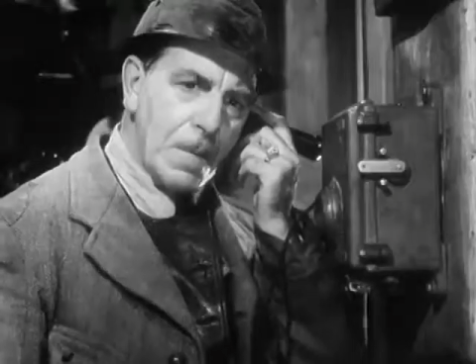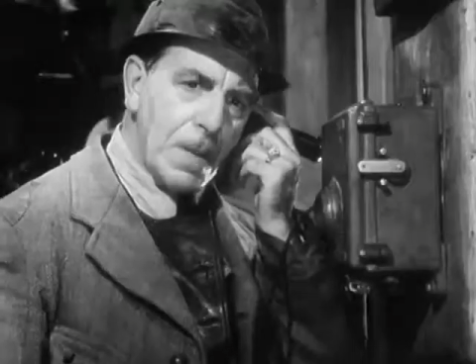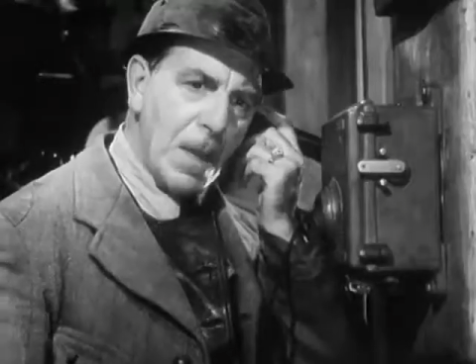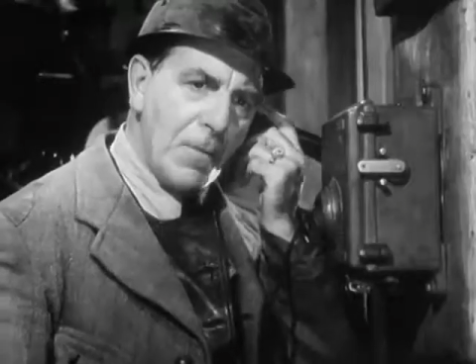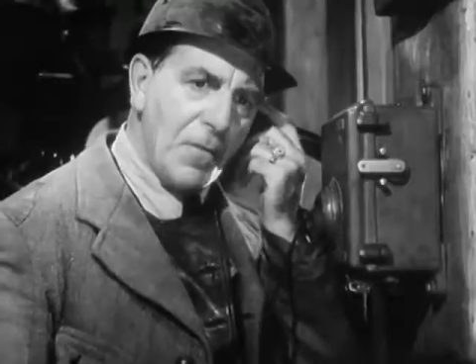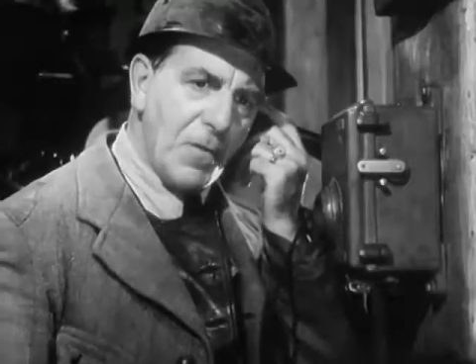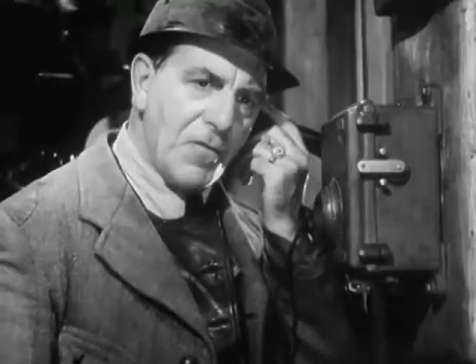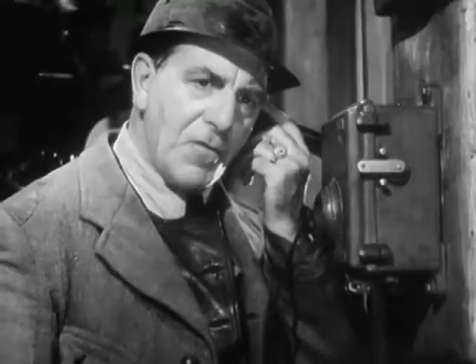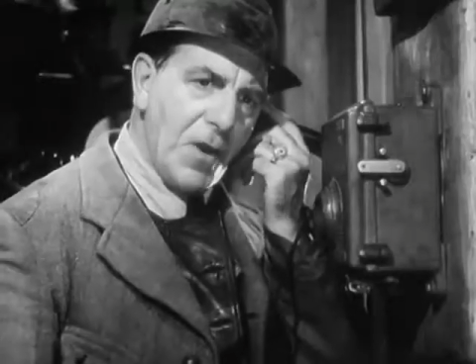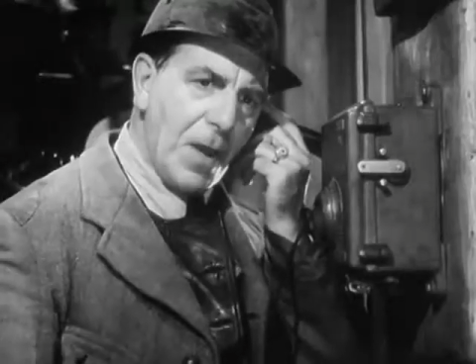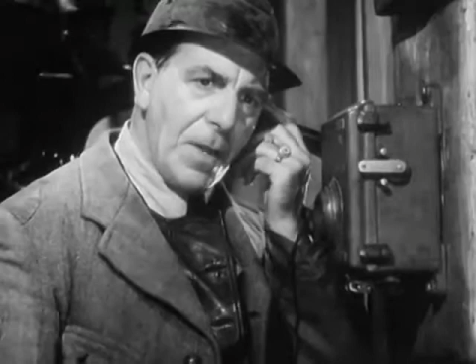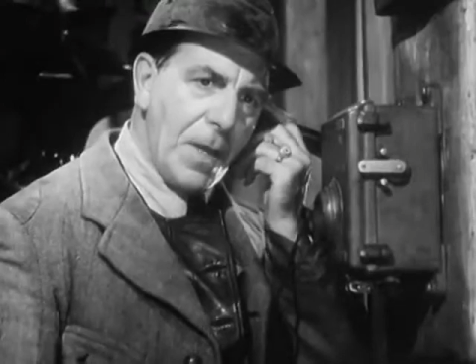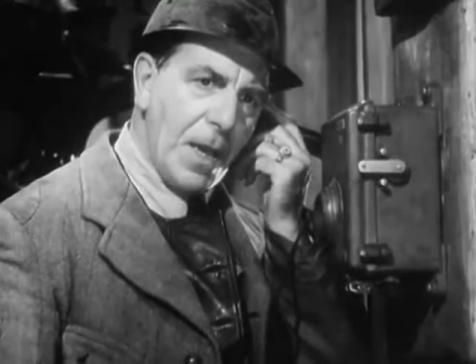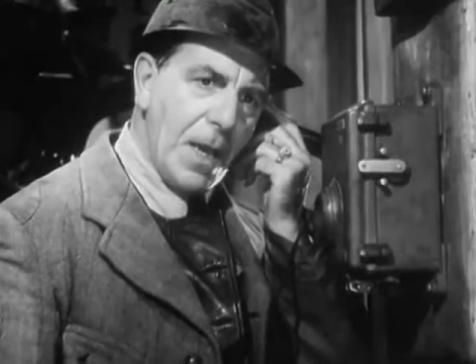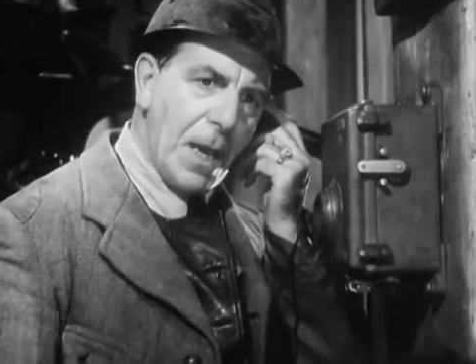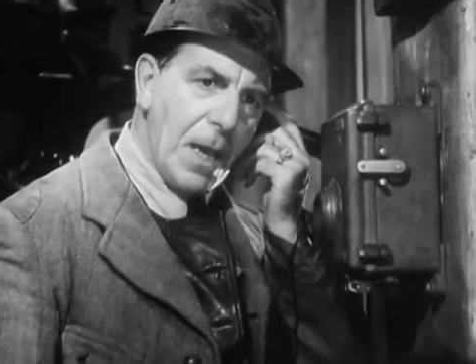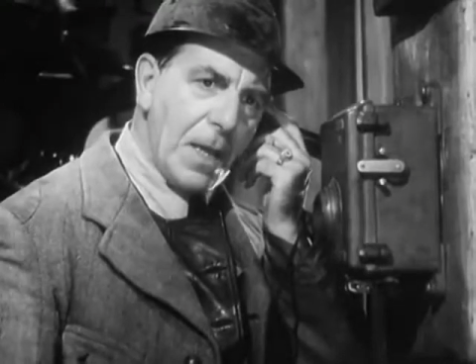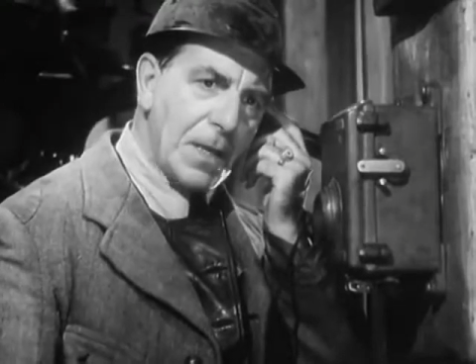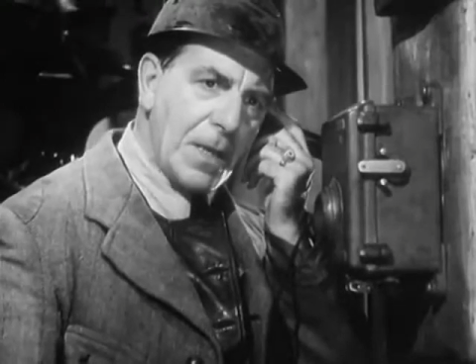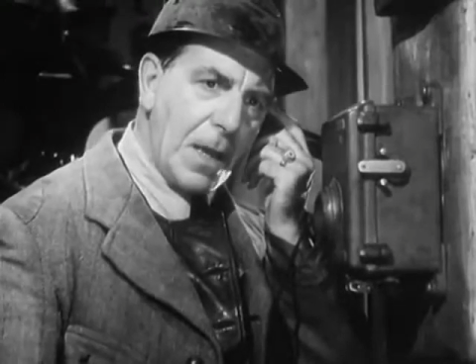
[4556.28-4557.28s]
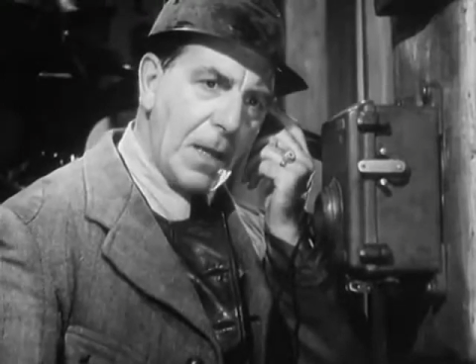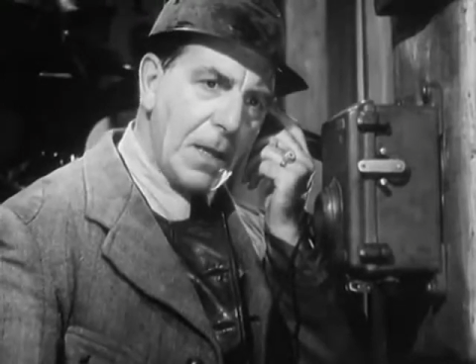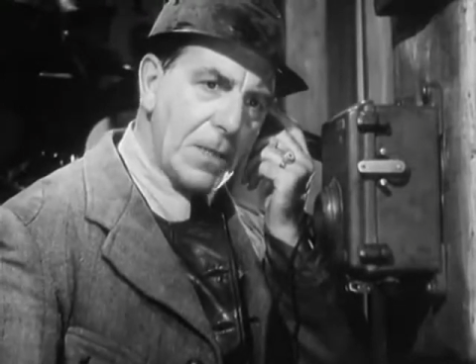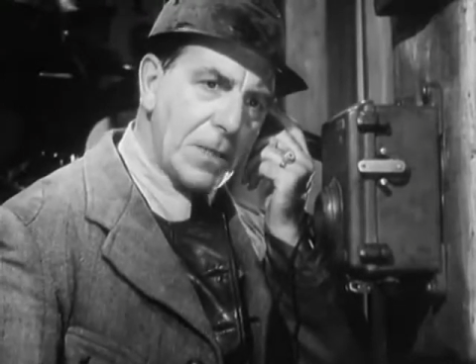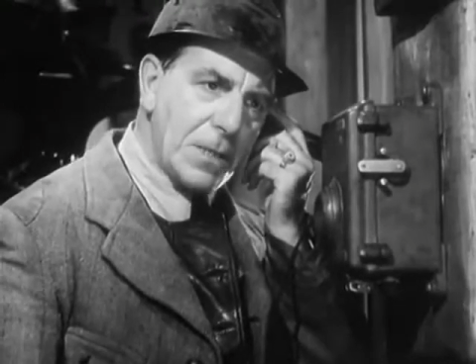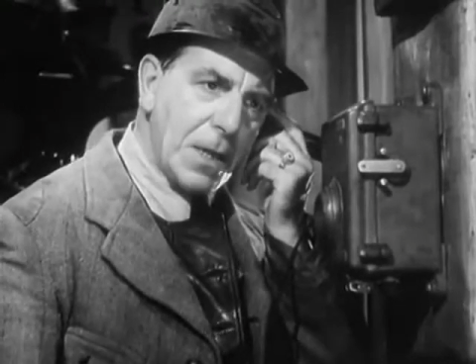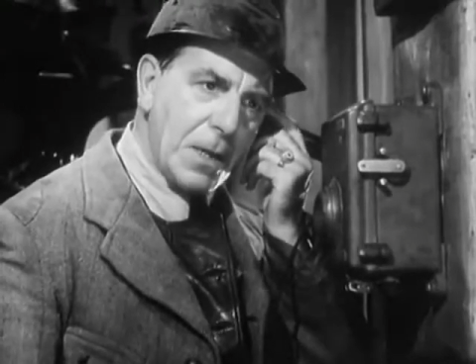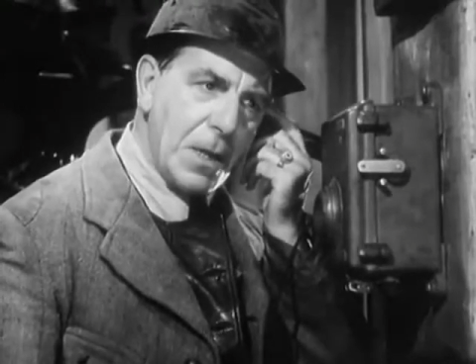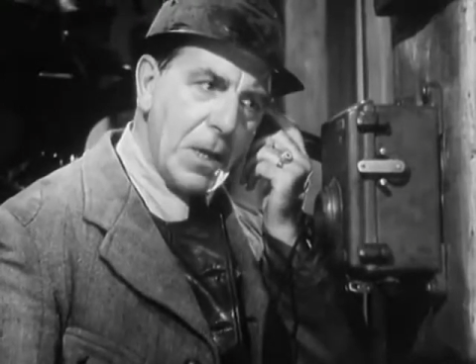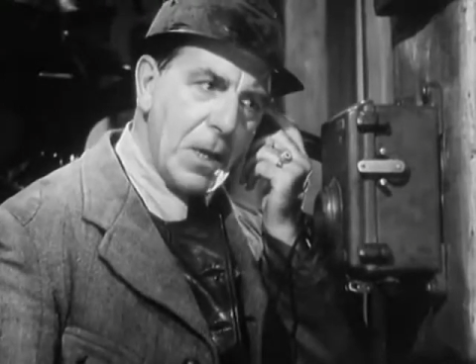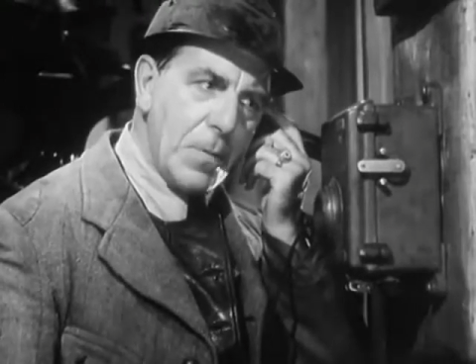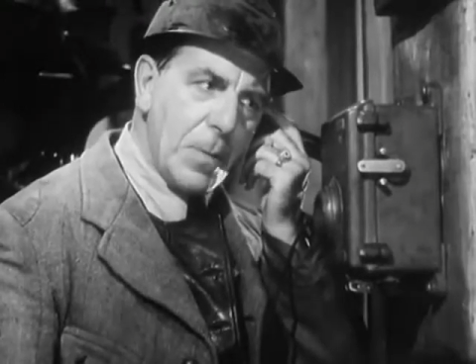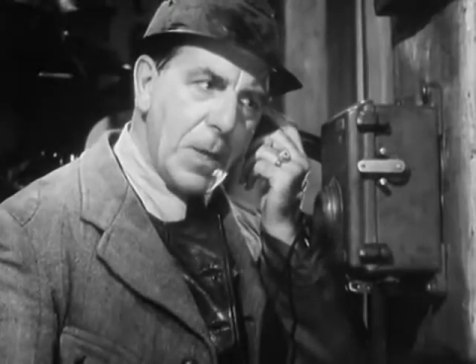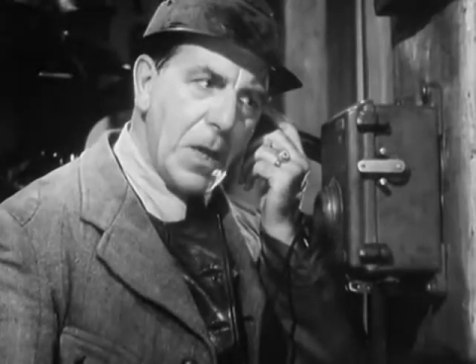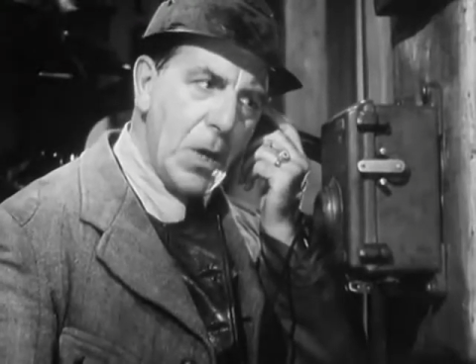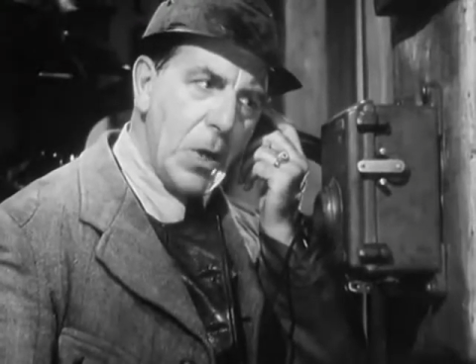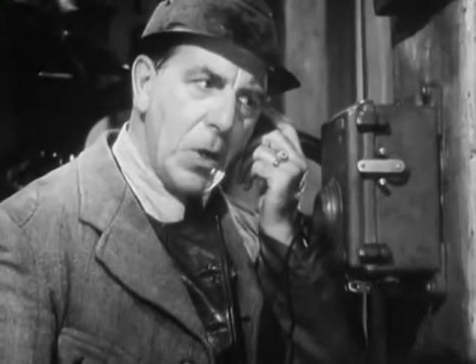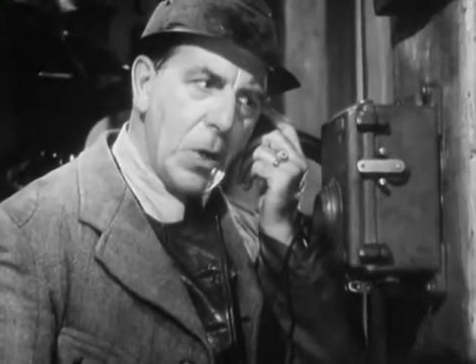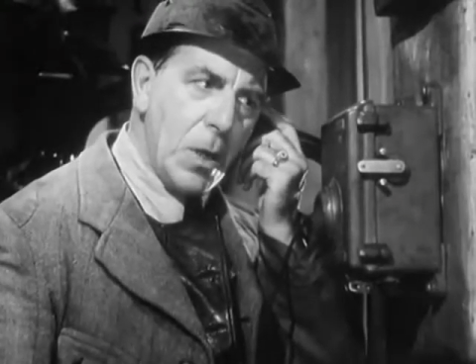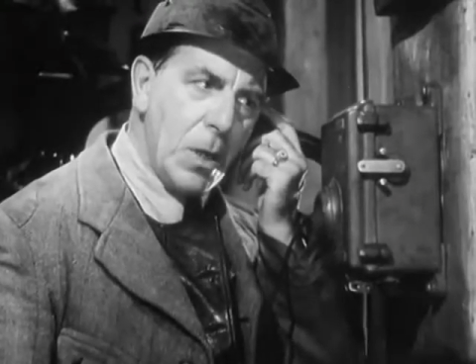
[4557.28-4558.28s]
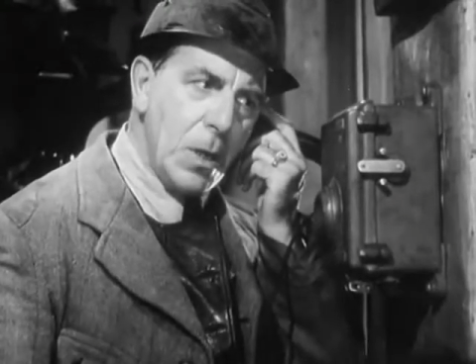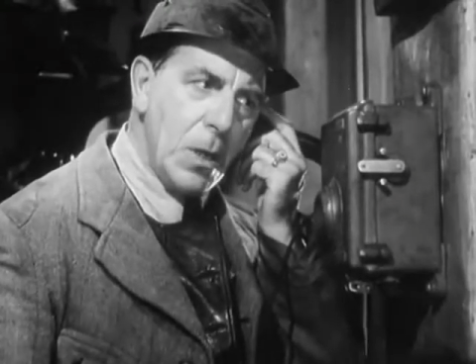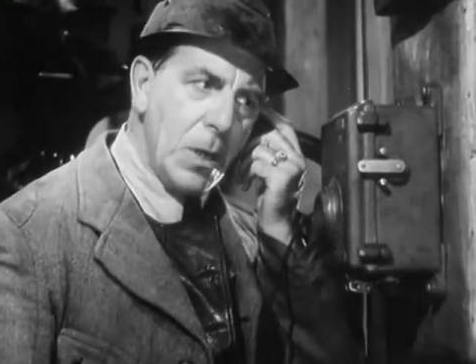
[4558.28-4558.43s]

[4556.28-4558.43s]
Have you tried the air tunnels to globe coal?